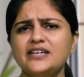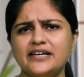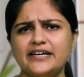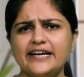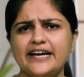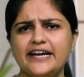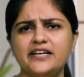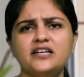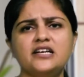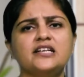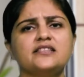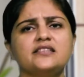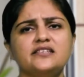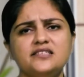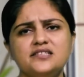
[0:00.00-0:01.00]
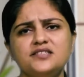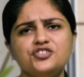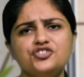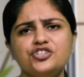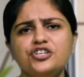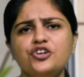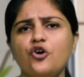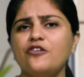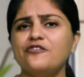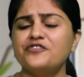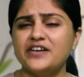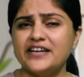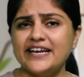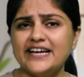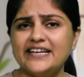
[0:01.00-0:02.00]
ahead, the decision of
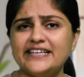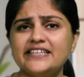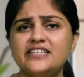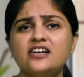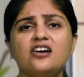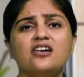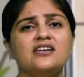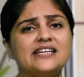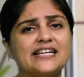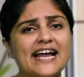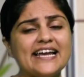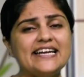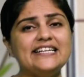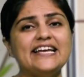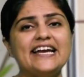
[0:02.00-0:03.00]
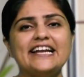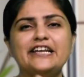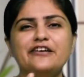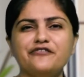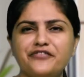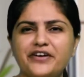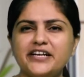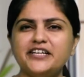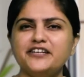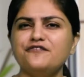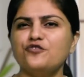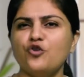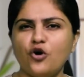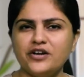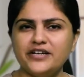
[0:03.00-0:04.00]
creating a right and effective
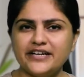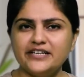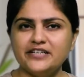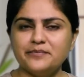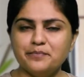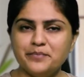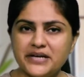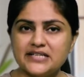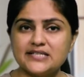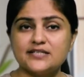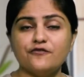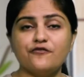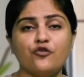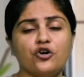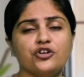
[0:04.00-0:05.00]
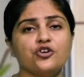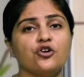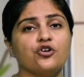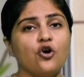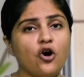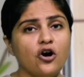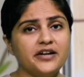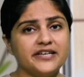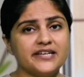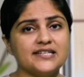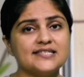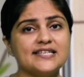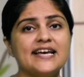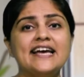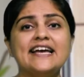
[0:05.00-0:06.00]
content mix for your audience
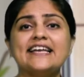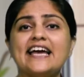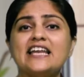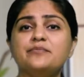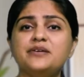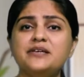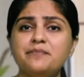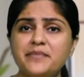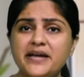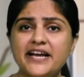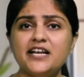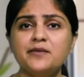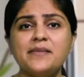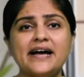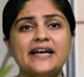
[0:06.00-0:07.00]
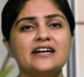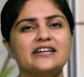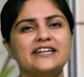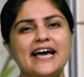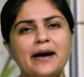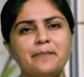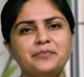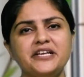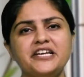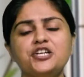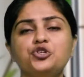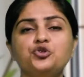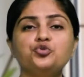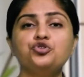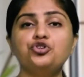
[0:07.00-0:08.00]
can be made by adapting
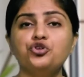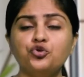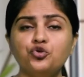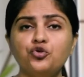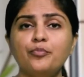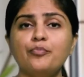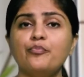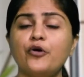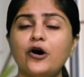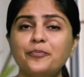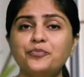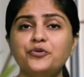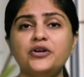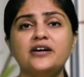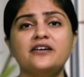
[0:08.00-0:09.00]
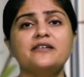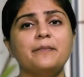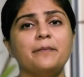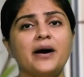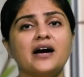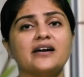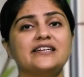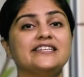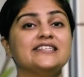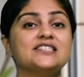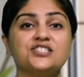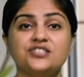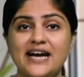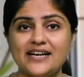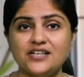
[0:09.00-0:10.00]
to two popular marketing
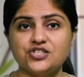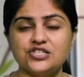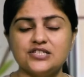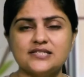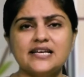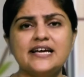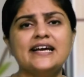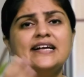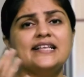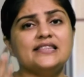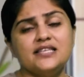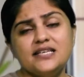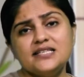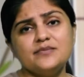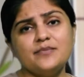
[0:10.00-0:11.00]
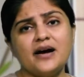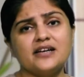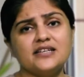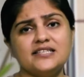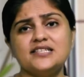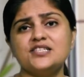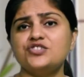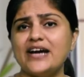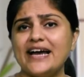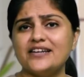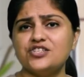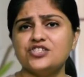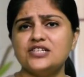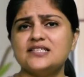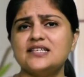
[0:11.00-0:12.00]
strategies. These marketing
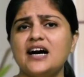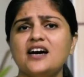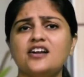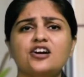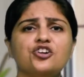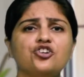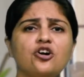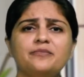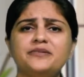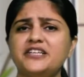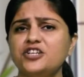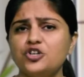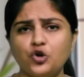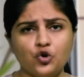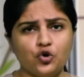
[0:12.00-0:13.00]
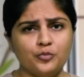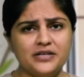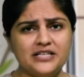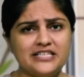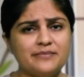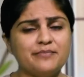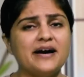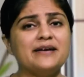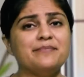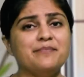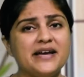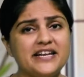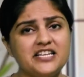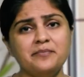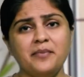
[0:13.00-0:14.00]
strategies are adopted globally by
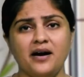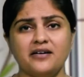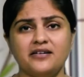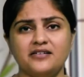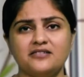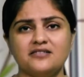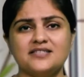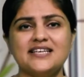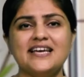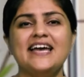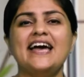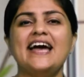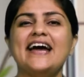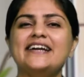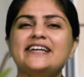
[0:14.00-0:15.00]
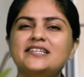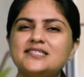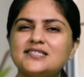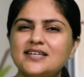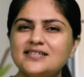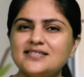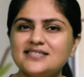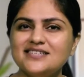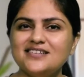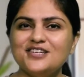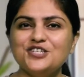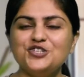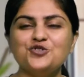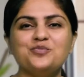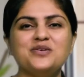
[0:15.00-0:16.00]
many marketers, and it's
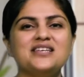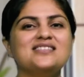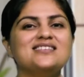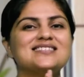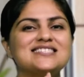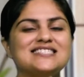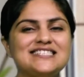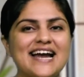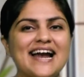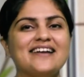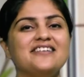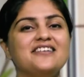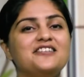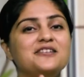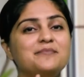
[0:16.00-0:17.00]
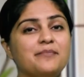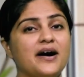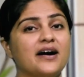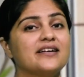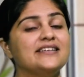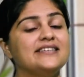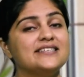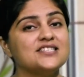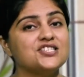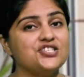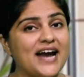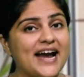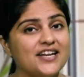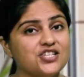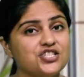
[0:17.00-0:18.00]
considered to be the standard marketing
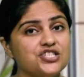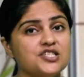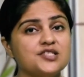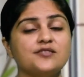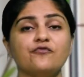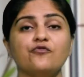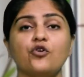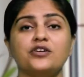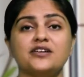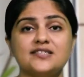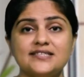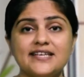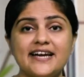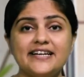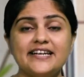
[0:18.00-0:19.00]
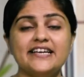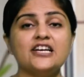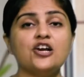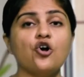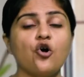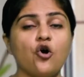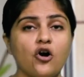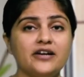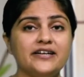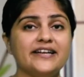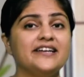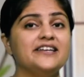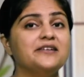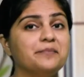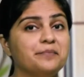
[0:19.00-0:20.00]
strategies for deciding
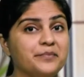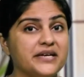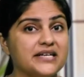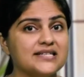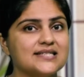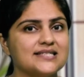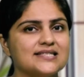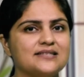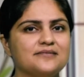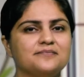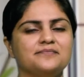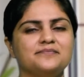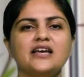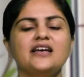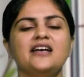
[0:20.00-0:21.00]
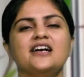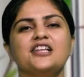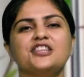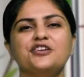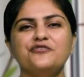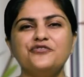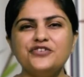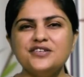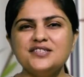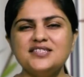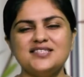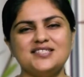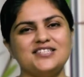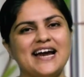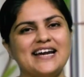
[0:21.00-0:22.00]
content mix. The first
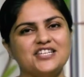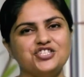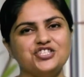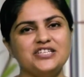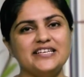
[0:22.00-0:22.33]
strategy